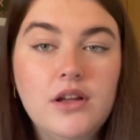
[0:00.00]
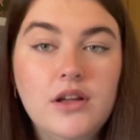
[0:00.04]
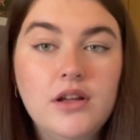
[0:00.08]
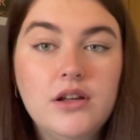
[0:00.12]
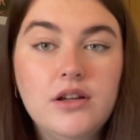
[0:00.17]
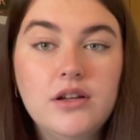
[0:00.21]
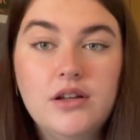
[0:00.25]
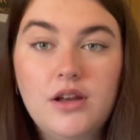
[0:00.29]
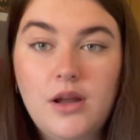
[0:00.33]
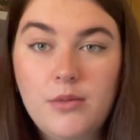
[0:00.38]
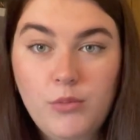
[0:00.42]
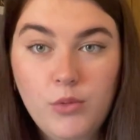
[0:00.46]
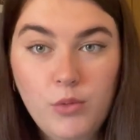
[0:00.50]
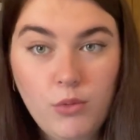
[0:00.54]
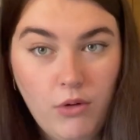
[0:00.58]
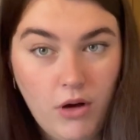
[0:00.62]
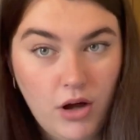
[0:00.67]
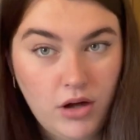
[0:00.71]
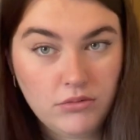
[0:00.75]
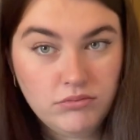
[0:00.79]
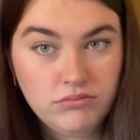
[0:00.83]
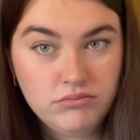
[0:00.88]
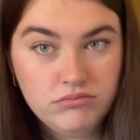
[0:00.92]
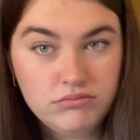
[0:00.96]
Number
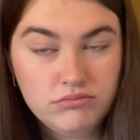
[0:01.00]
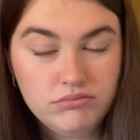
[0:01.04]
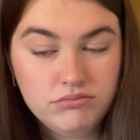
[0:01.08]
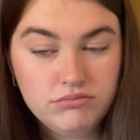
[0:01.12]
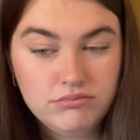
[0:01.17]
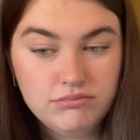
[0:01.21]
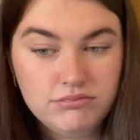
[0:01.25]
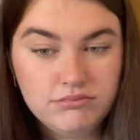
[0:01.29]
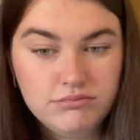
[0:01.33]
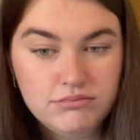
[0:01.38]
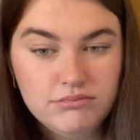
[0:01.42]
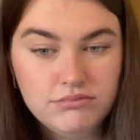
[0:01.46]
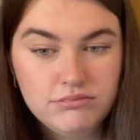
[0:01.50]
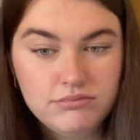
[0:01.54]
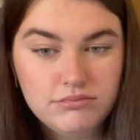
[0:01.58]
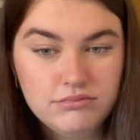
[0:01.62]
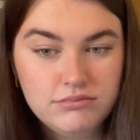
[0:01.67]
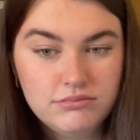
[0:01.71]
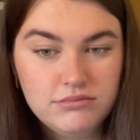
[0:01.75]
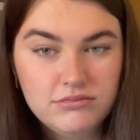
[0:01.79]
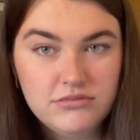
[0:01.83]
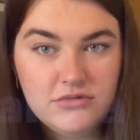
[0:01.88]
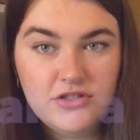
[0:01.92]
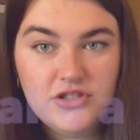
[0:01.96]
one,
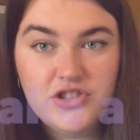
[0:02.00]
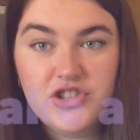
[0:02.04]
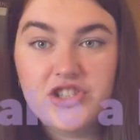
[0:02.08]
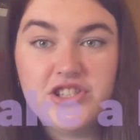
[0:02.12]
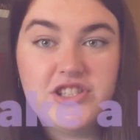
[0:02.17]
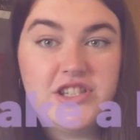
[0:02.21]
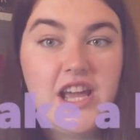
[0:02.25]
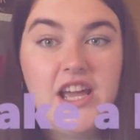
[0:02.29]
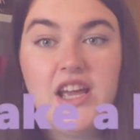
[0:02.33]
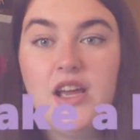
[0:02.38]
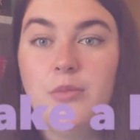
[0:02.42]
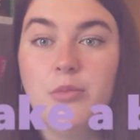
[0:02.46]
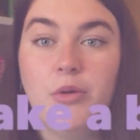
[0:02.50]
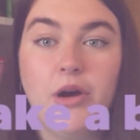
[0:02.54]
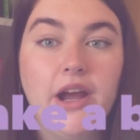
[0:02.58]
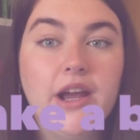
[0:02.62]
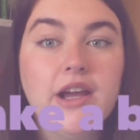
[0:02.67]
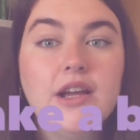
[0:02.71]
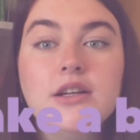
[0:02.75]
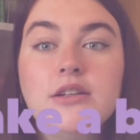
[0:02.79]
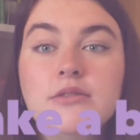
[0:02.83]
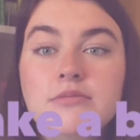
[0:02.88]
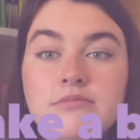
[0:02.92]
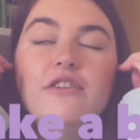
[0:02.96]
just take a
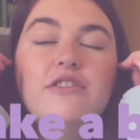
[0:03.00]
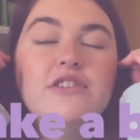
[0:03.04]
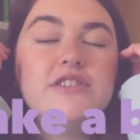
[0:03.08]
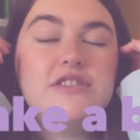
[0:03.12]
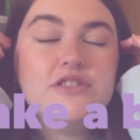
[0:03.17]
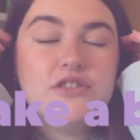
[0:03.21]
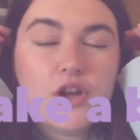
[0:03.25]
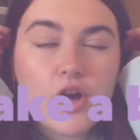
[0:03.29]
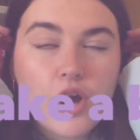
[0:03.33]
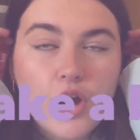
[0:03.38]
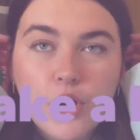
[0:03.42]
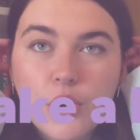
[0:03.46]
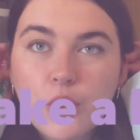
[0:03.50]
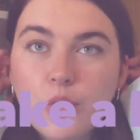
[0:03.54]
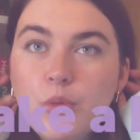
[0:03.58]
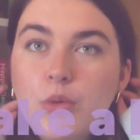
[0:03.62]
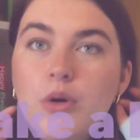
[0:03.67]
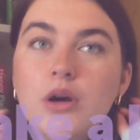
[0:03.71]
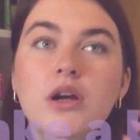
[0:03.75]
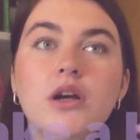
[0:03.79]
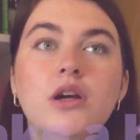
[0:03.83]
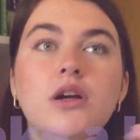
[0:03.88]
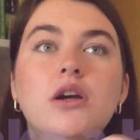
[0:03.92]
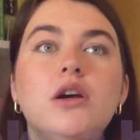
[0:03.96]
break. There is no
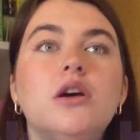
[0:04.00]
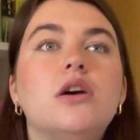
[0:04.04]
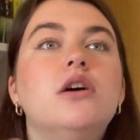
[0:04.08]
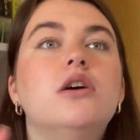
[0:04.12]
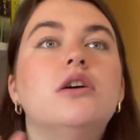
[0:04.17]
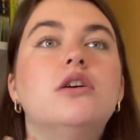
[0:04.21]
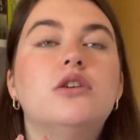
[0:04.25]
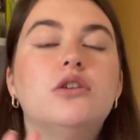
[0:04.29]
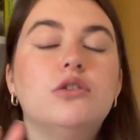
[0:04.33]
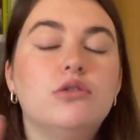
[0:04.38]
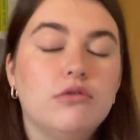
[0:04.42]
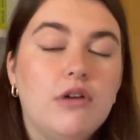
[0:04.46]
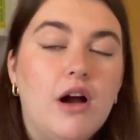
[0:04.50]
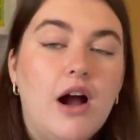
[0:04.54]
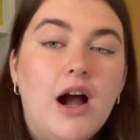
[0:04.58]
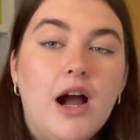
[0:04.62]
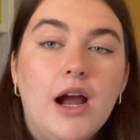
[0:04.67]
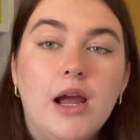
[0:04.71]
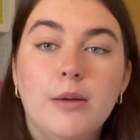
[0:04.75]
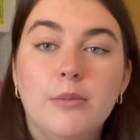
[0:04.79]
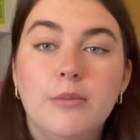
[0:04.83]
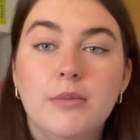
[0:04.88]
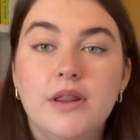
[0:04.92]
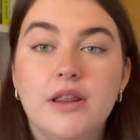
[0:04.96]

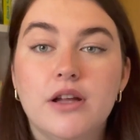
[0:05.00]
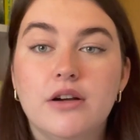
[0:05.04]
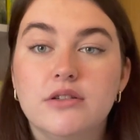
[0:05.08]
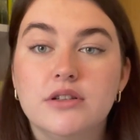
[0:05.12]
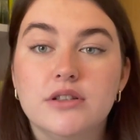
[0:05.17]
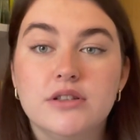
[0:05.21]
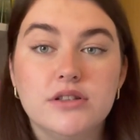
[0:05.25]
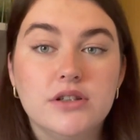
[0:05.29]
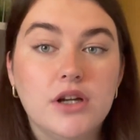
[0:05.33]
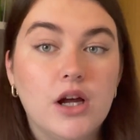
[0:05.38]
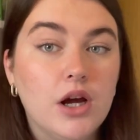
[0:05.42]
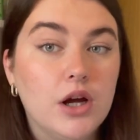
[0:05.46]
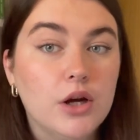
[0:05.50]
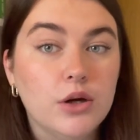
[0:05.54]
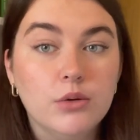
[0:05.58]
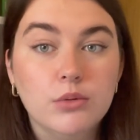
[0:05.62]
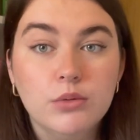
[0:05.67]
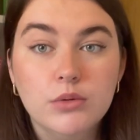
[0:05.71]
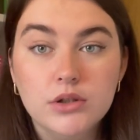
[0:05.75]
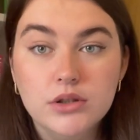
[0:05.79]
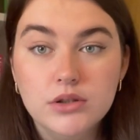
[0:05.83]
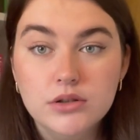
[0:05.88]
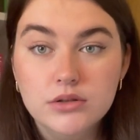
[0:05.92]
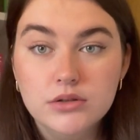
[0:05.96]
crime, there is
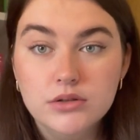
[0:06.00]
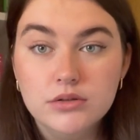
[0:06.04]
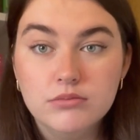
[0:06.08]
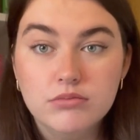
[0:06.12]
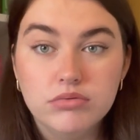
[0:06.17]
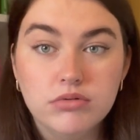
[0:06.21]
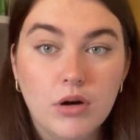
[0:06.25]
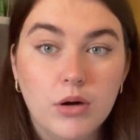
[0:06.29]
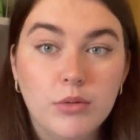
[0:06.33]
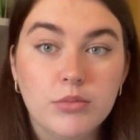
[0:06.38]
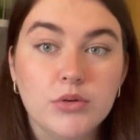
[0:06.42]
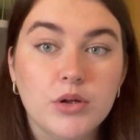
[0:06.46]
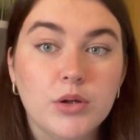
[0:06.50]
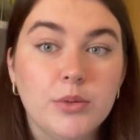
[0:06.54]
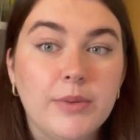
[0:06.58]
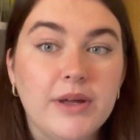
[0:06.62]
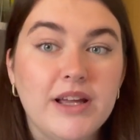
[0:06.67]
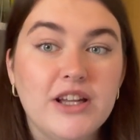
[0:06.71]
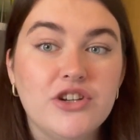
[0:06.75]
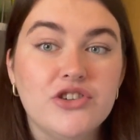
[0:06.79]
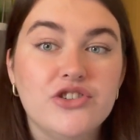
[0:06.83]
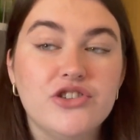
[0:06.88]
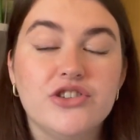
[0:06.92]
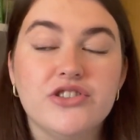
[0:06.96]
no problem
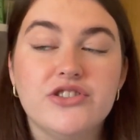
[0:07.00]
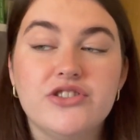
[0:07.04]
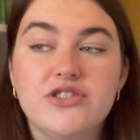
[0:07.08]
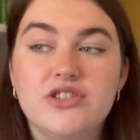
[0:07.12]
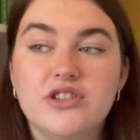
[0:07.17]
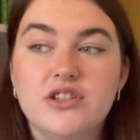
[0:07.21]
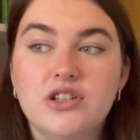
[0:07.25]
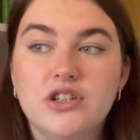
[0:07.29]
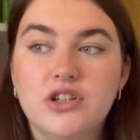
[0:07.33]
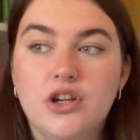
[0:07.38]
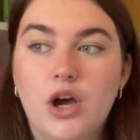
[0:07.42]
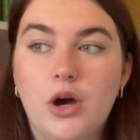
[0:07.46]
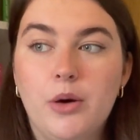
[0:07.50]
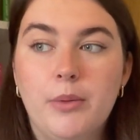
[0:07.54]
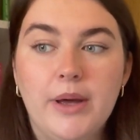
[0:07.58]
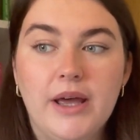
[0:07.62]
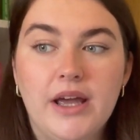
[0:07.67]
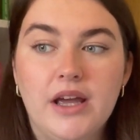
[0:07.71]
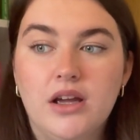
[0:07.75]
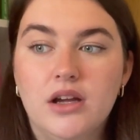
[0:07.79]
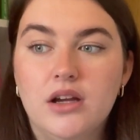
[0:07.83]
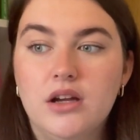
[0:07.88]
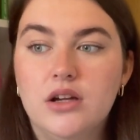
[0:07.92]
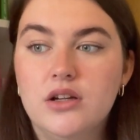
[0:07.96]
in just
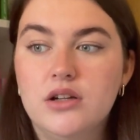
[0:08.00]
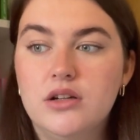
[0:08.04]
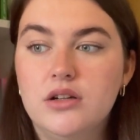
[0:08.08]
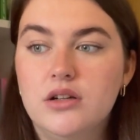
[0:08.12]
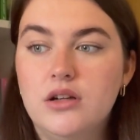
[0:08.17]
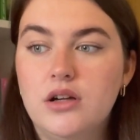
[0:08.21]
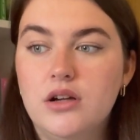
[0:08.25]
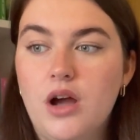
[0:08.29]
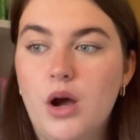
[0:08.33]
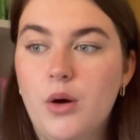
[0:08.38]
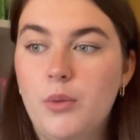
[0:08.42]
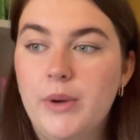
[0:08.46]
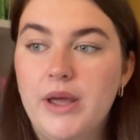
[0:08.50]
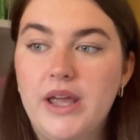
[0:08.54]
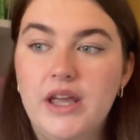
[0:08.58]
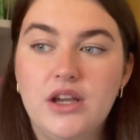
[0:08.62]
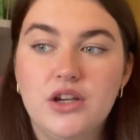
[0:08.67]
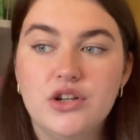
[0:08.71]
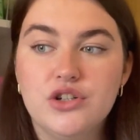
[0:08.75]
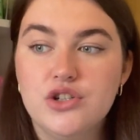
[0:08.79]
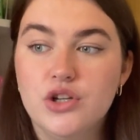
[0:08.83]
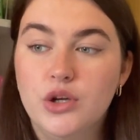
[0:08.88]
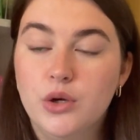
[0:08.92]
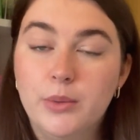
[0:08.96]
going a week,
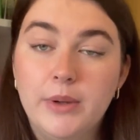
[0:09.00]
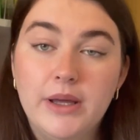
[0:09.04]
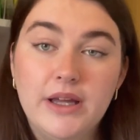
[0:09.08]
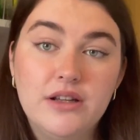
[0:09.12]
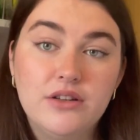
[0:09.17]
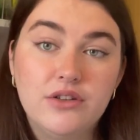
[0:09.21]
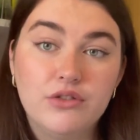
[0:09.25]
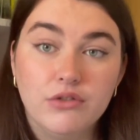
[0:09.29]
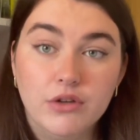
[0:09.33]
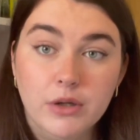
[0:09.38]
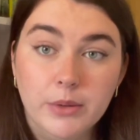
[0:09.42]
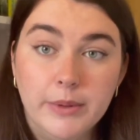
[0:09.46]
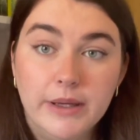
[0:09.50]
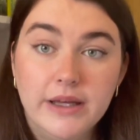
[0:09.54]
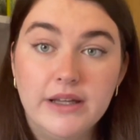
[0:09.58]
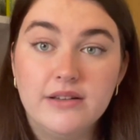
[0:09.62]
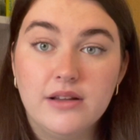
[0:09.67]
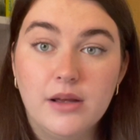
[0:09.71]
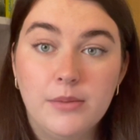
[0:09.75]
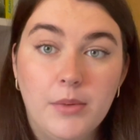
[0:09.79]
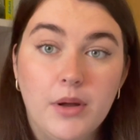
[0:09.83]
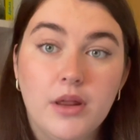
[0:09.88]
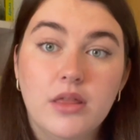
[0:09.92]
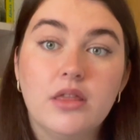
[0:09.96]
2 weeks, 3 weeks, a
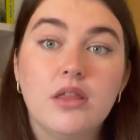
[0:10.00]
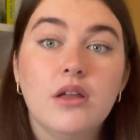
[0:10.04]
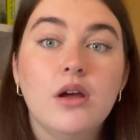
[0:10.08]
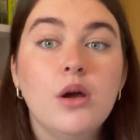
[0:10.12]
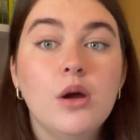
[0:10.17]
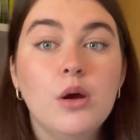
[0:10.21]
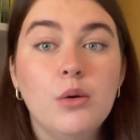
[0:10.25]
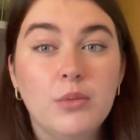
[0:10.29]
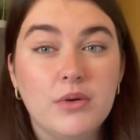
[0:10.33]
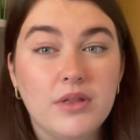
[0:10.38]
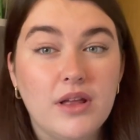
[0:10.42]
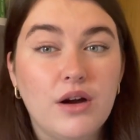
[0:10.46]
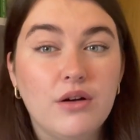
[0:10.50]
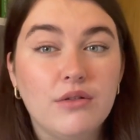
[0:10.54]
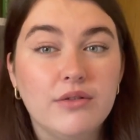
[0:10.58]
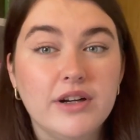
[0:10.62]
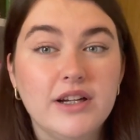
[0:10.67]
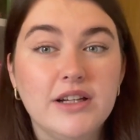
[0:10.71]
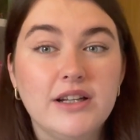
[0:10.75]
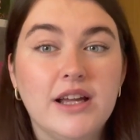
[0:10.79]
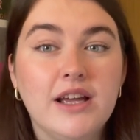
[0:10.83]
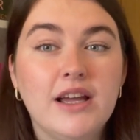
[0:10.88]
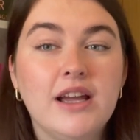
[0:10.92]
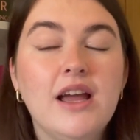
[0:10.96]
month without
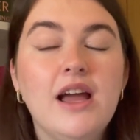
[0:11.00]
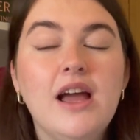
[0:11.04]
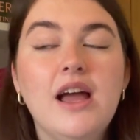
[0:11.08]
reading.